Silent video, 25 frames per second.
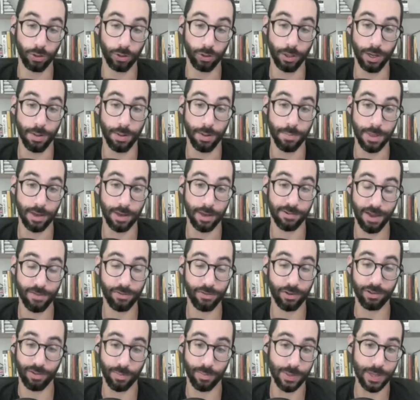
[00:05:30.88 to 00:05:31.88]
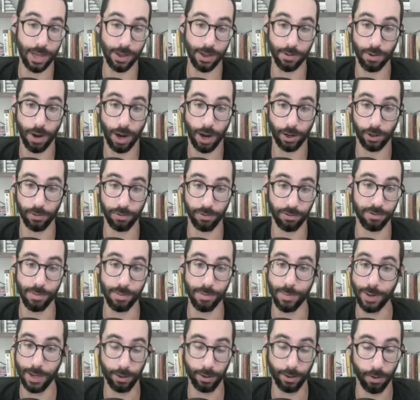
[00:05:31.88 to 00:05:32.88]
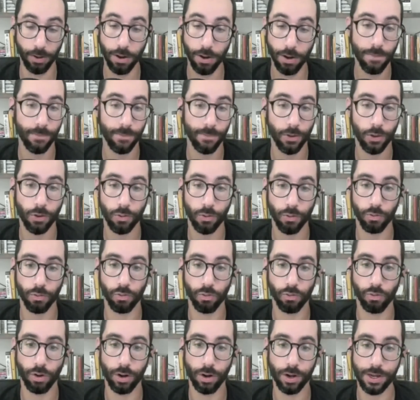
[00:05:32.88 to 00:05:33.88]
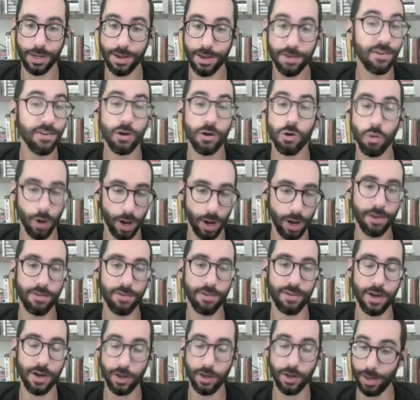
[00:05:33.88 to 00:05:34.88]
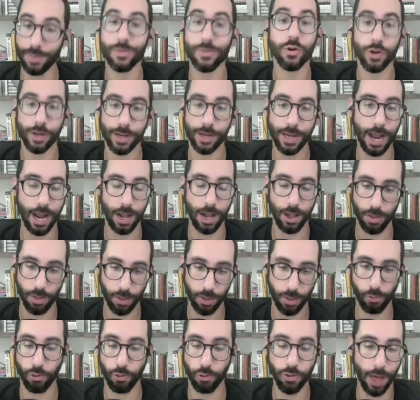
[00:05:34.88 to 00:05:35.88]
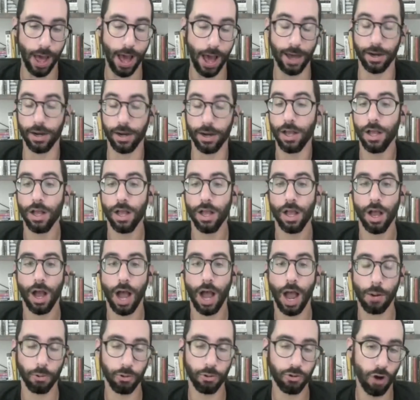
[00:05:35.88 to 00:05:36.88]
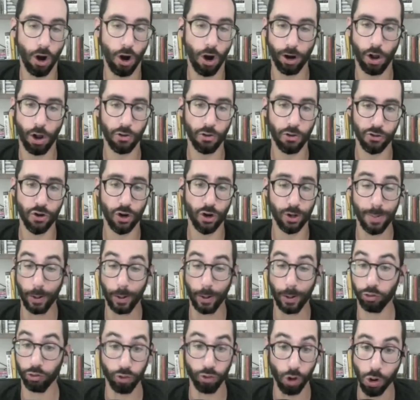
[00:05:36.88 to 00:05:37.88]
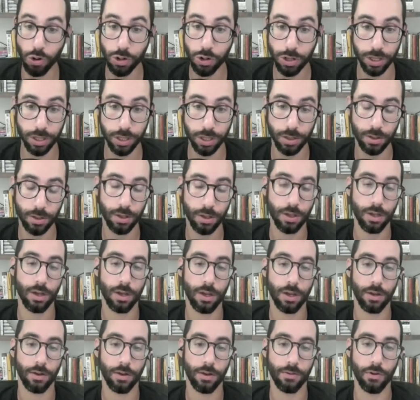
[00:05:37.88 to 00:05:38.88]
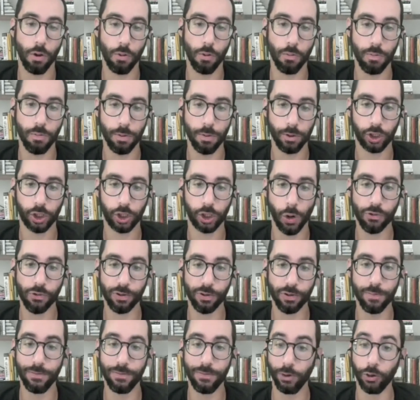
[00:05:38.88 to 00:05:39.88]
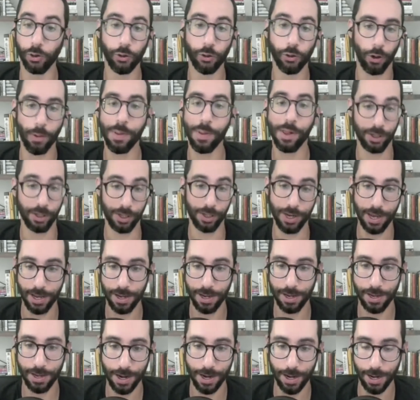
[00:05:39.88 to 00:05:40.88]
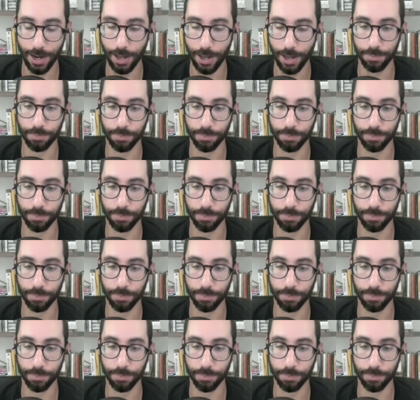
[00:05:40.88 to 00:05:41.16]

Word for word: I mean, that's definitely something that I could see being easy to easy to communicate through that. I would talk also talk about growth. You know, show some vulnerability in it